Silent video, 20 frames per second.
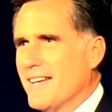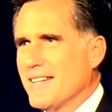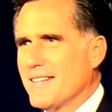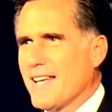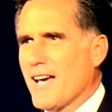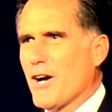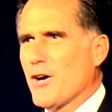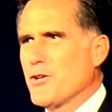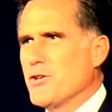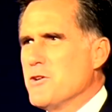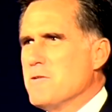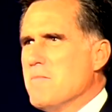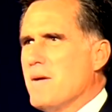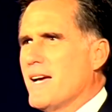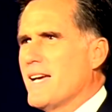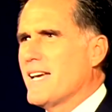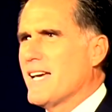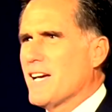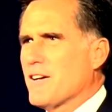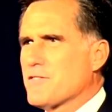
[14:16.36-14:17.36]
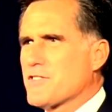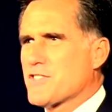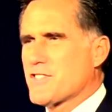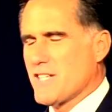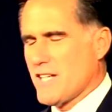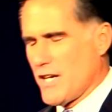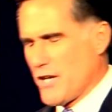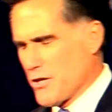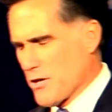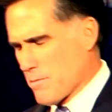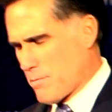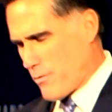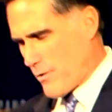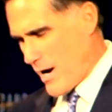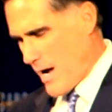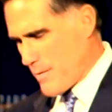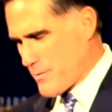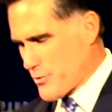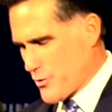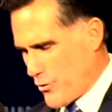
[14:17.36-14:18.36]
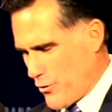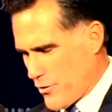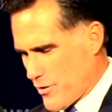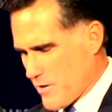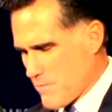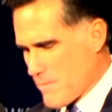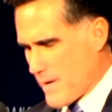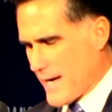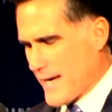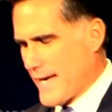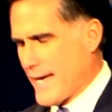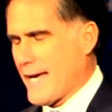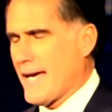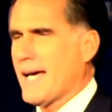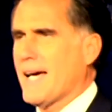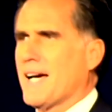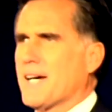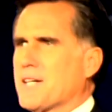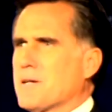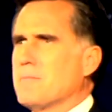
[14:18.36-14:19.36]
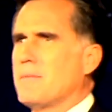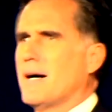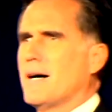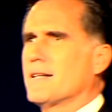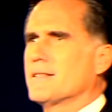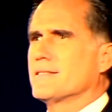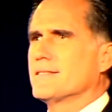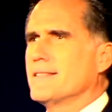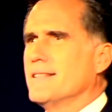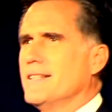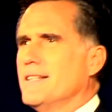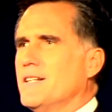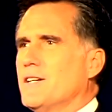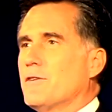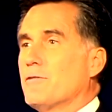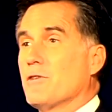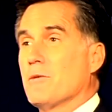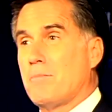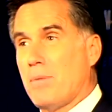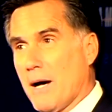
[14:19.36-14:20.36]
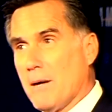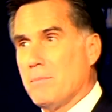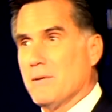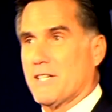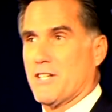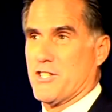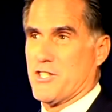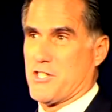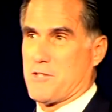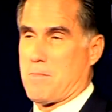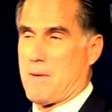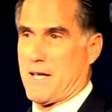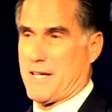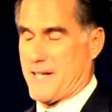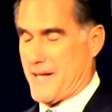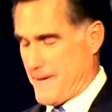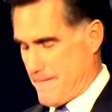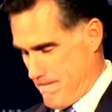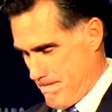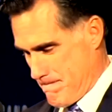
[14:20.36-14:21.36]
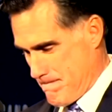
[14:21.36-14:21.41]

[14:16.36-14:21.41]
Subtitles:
Now, you may have seen or perhaps heard of my ad about Republican spending.